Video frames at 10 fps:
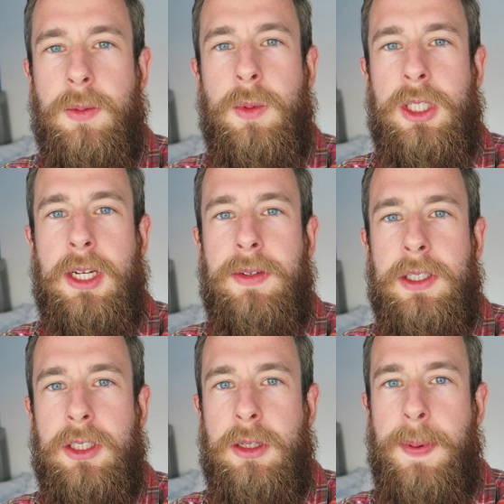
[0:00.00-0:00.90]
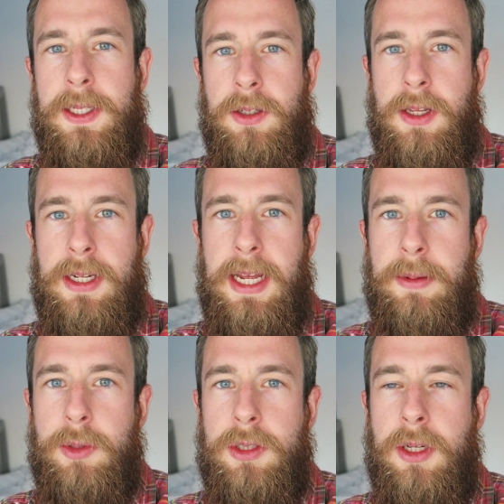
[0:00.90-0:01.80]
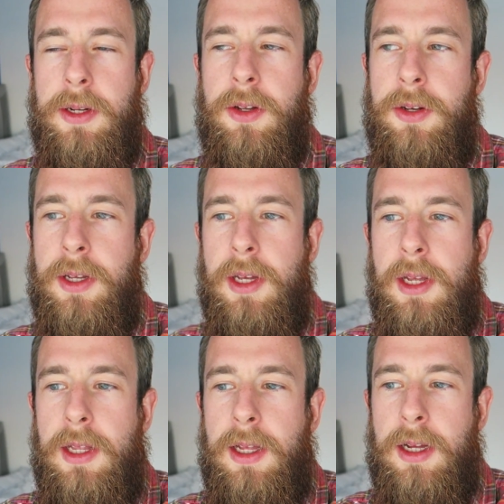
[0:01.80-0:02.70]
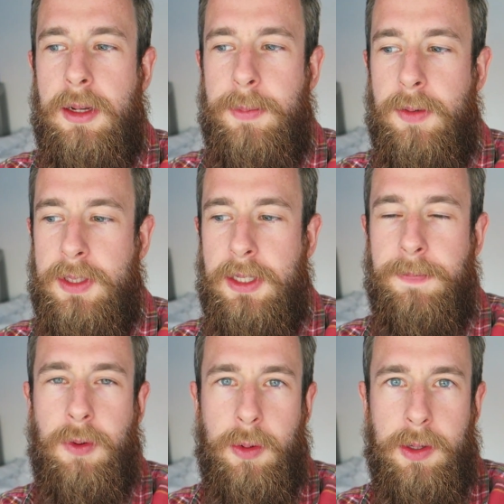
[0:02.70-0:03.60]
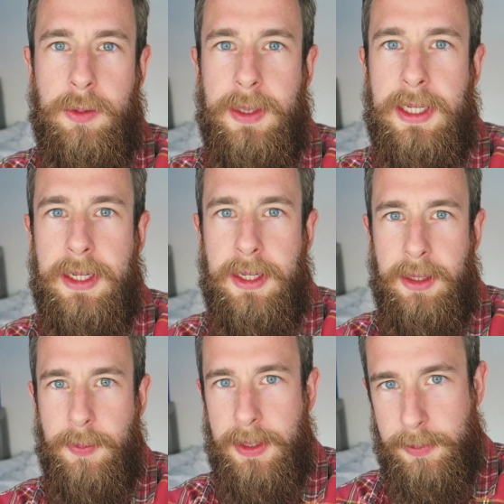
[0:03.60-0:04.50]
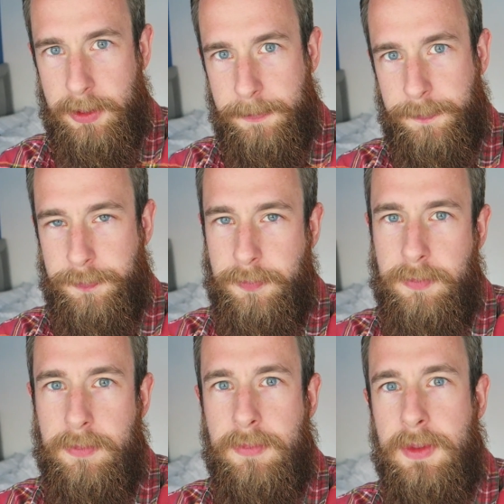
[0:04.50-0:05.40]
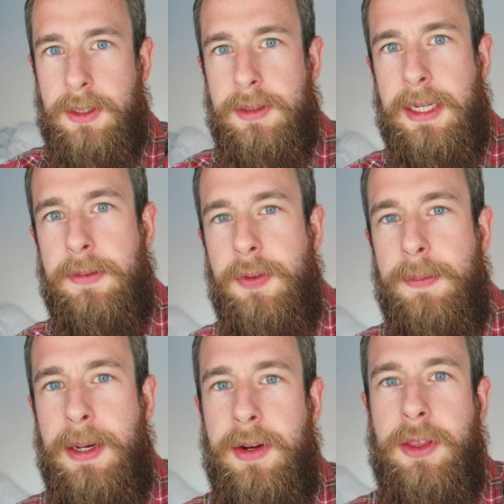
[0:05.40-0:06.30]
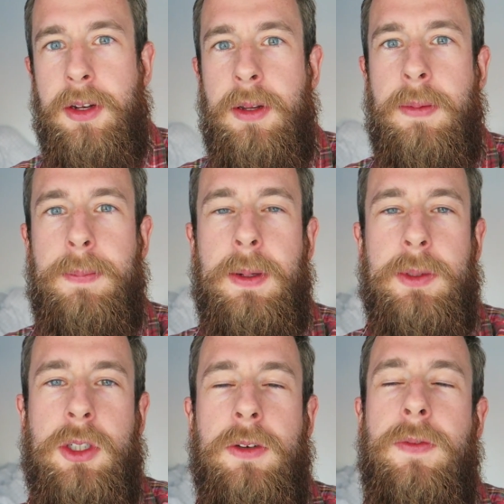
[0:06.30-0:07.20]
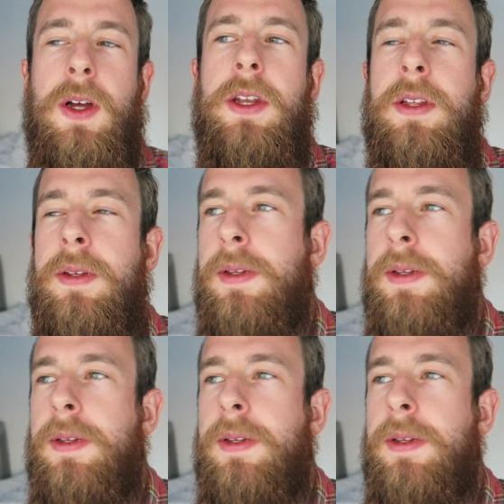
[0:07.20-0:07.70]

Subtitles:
whichever, it just depends on the day and what's going on. Obviously didn't follow it on the weekend either when I was down for the marathon, but it was good fun.